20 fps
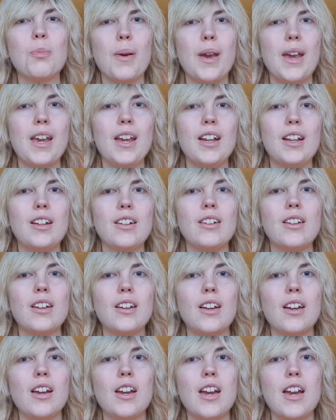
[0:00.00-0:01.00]
pain
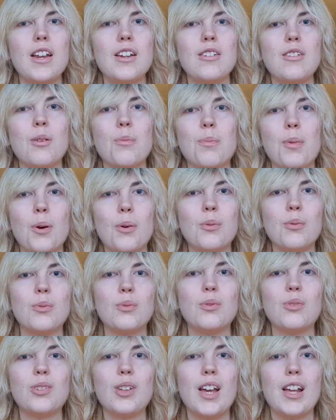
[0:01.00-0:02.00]
in your
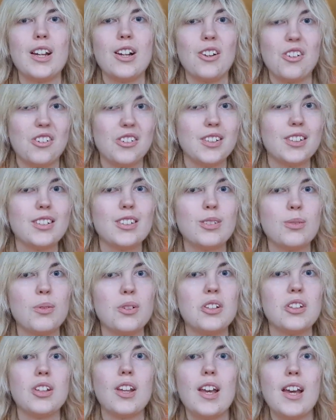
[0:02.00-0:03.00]
bones and lungs,
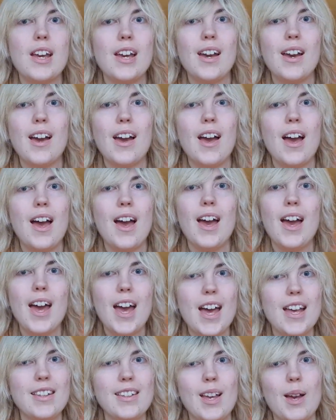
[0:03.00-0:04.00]
which
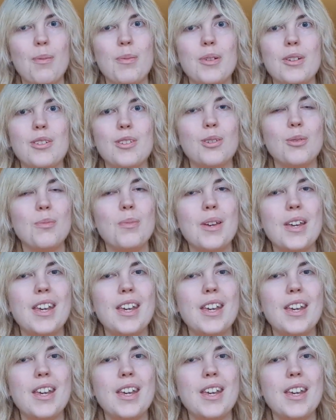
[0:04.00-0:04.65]
has happened to me